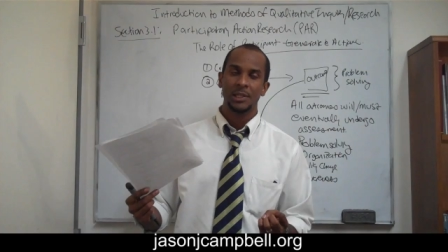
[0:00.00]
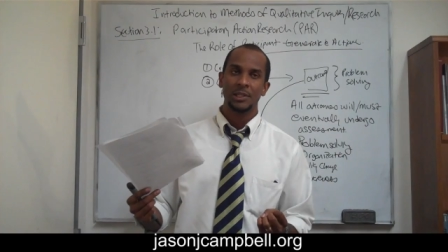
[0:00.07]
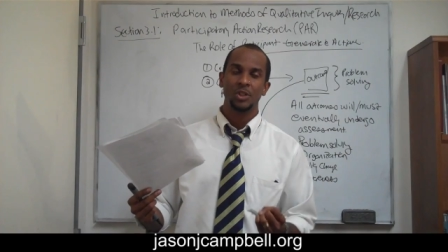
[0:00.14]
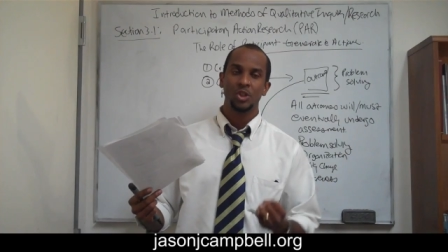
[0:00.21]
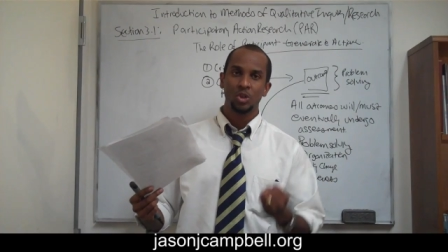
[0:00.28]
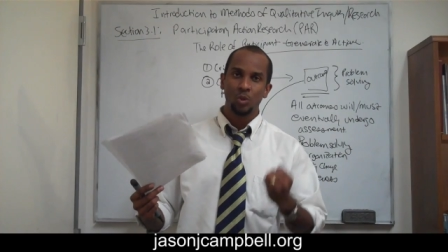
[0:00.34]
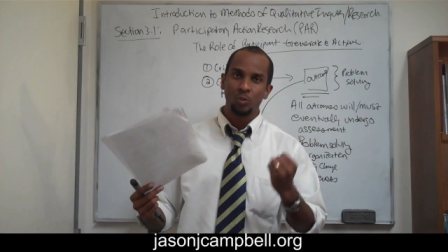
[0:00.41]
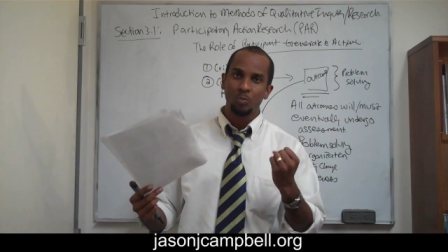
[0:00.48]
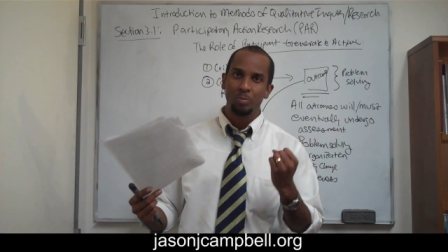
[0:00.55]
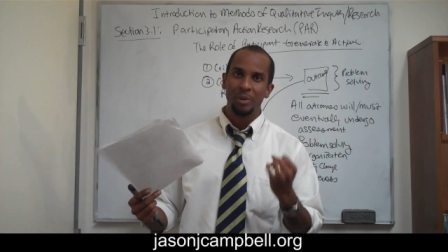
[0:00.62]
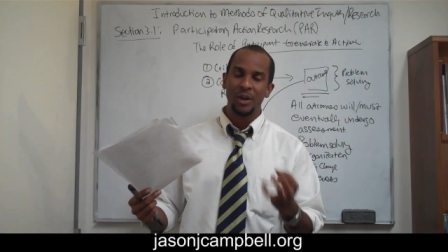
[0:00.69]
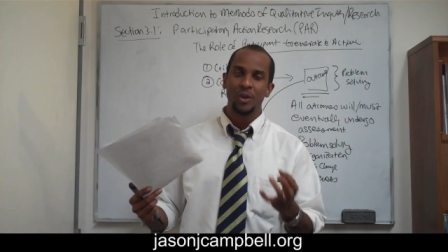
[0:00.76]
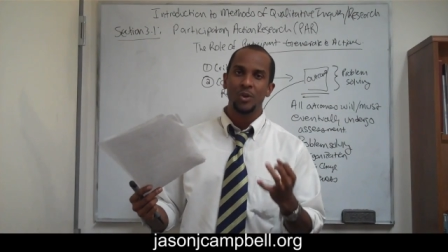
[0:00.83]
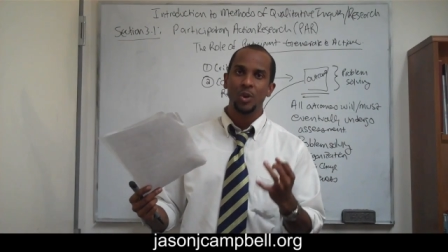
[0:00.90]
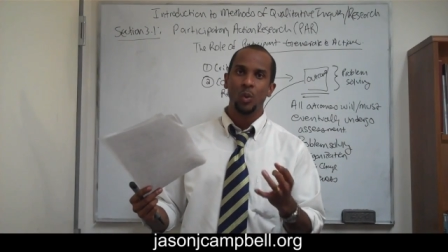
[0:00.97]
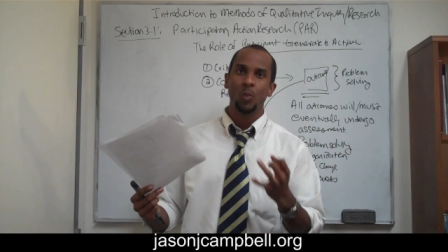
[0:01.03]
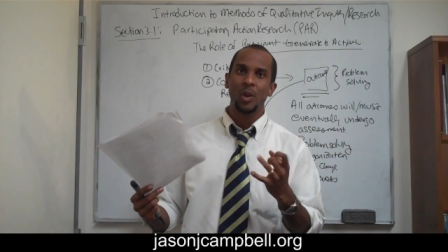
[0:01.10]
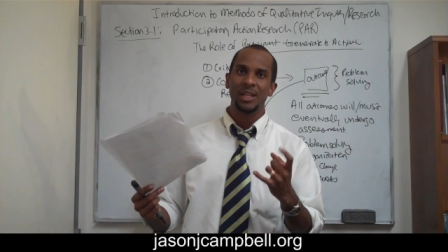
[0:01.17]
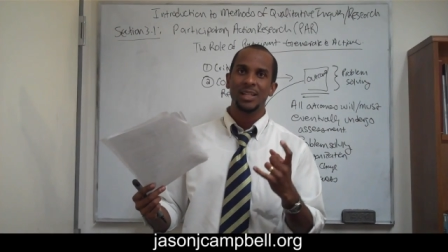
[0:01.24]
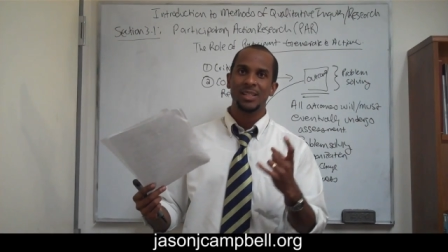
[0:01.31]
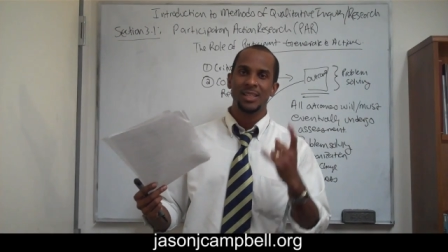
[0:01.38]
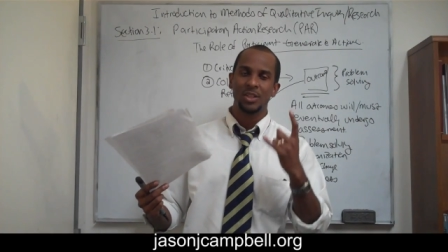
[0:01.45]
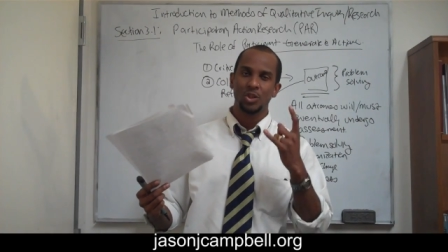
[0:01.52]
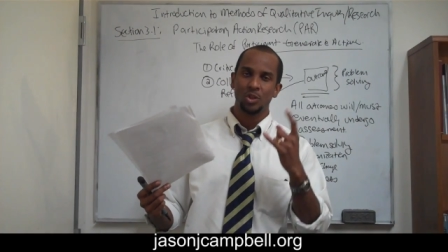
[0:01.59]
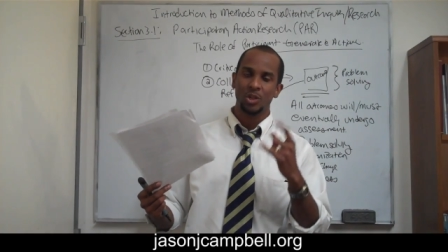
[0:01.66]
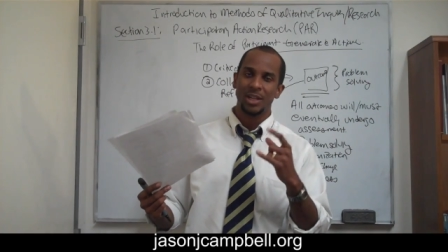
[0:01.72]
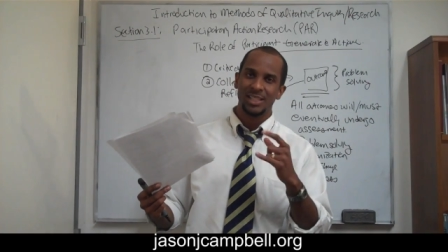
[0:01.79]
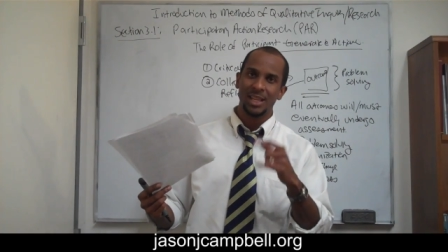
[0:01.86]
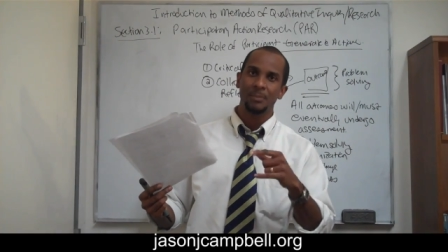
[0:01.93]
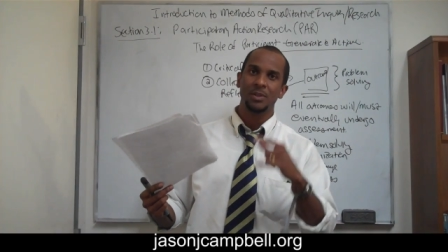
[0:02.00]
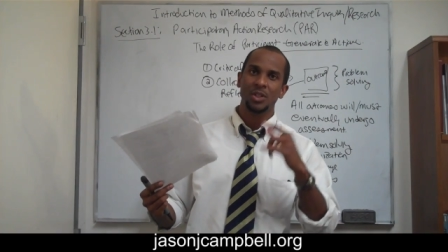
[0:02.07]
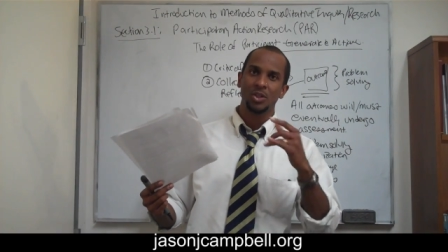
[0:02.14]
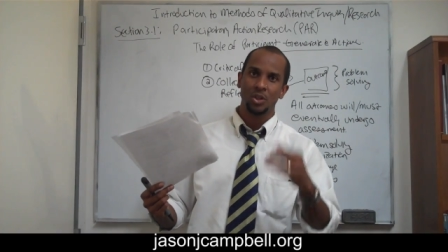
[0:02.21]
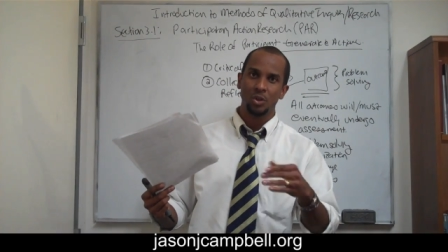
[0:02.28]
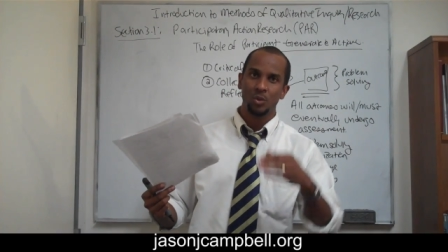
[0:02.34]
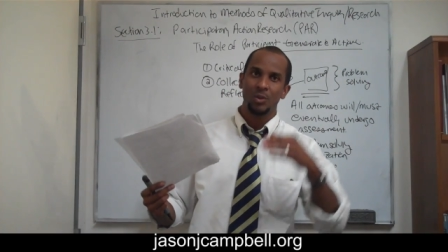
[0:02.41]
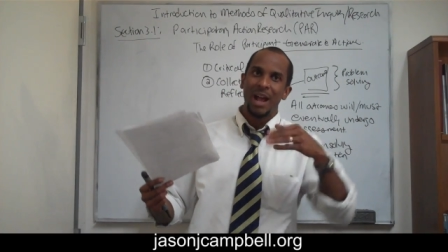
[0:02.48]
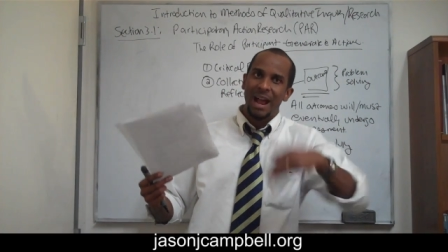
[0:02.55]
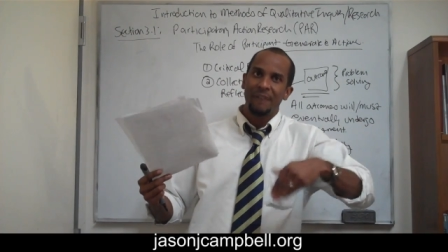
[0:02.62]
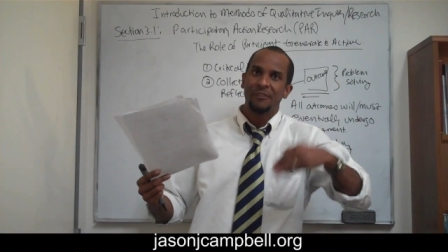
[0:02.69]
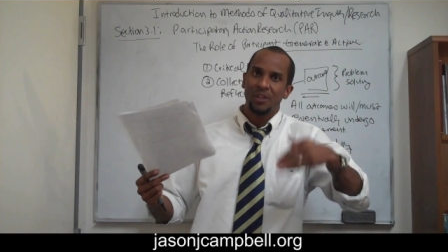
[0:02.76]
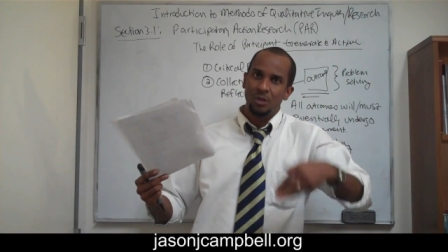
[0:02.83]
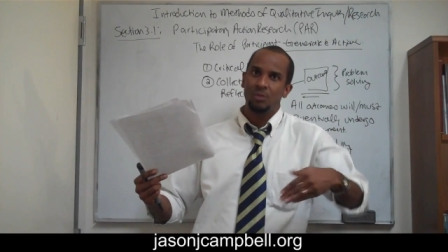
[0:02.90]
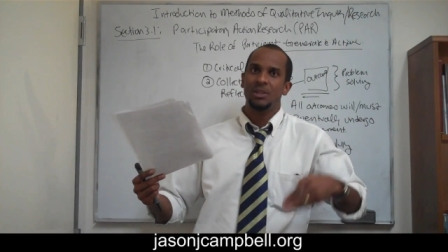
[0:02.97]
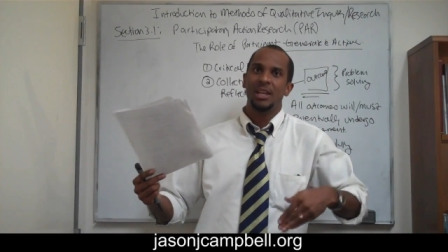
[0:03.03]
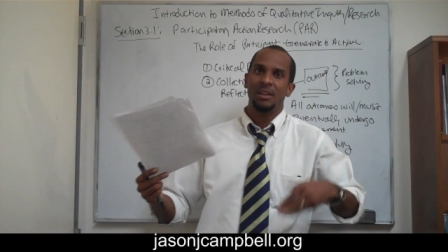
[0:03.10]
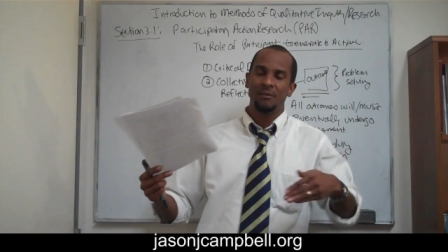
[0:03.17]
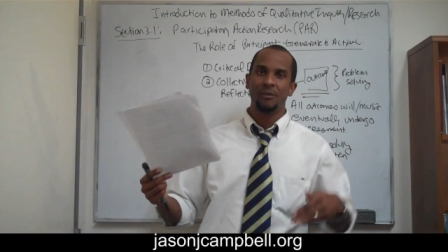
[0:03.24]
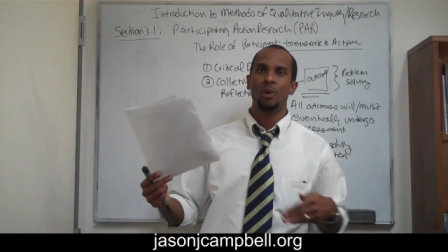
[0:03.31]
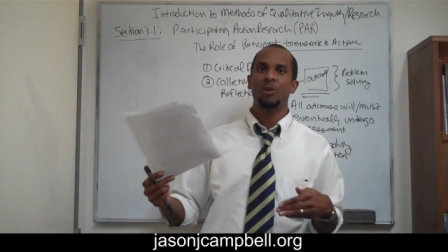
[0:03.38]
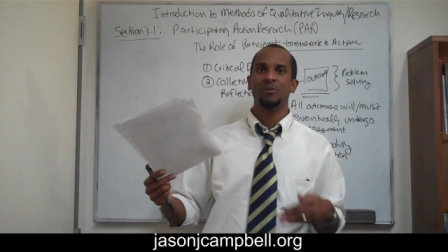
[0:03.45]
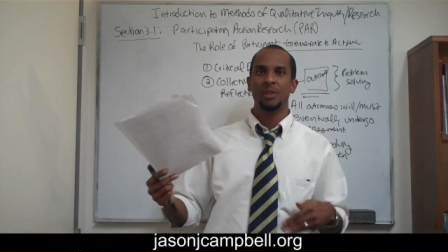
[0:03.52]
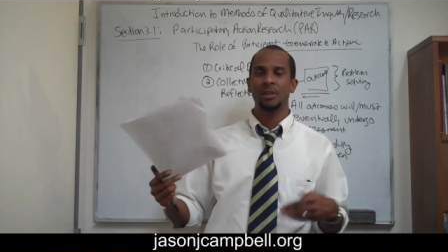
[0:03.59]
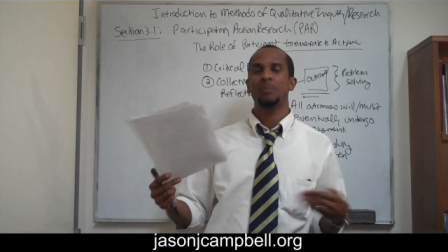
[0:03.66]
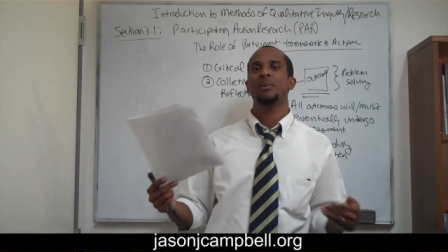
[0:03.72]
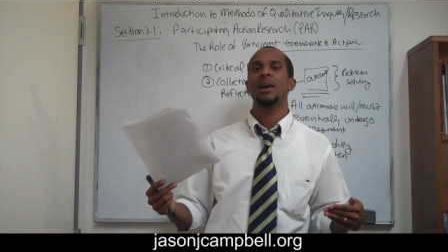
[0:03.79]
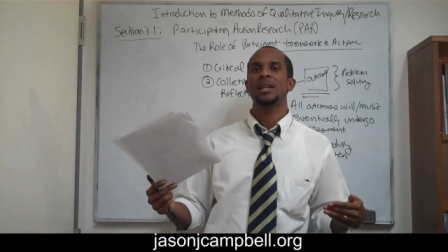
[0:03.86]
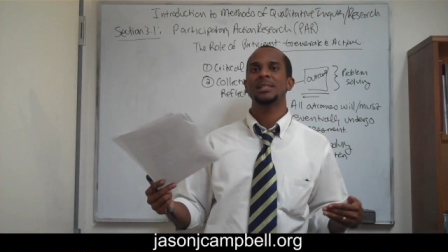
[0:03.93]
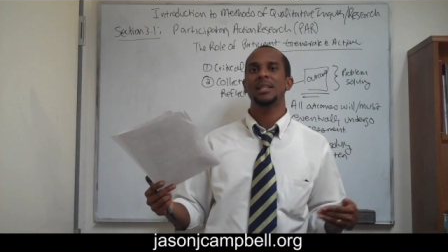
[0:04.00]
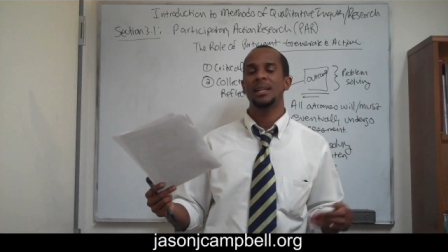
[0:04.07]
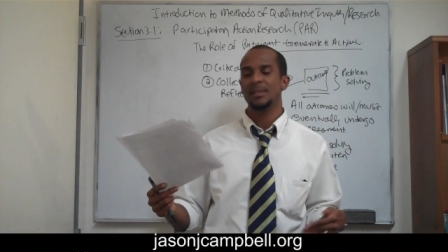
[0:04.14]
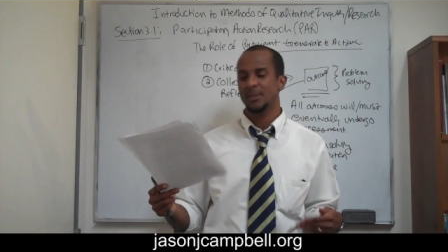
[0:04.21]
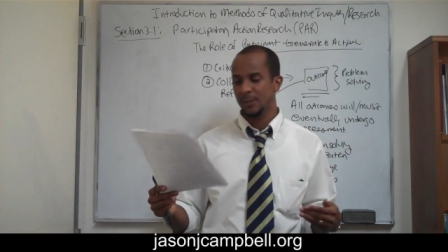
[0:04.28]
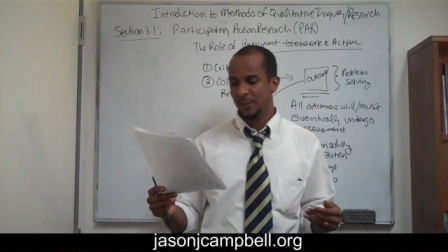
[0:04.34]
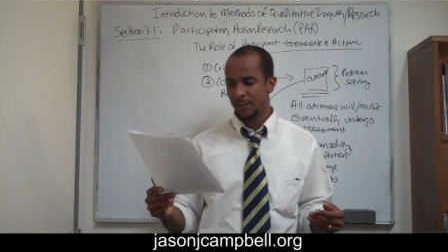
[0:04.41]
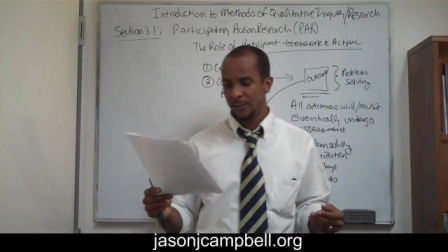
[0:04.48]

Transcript: You'll better know what it is that you're attempting to do after you get involved in the process.